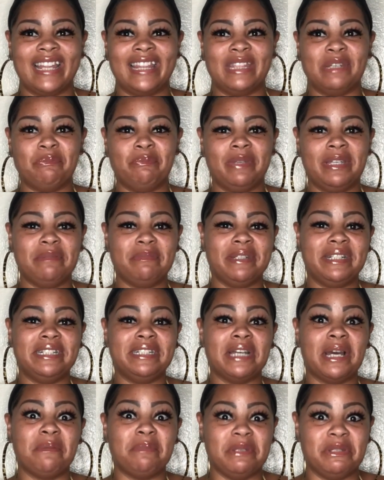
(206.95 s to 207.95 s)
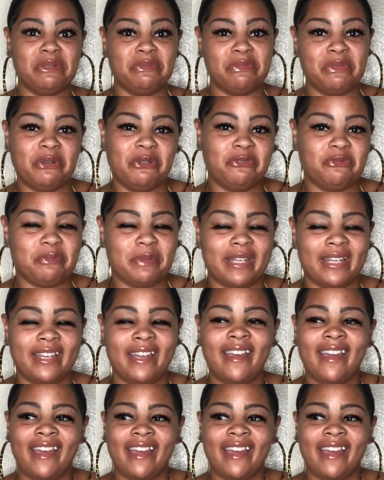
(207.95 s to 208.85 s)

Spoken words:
the BBW movement.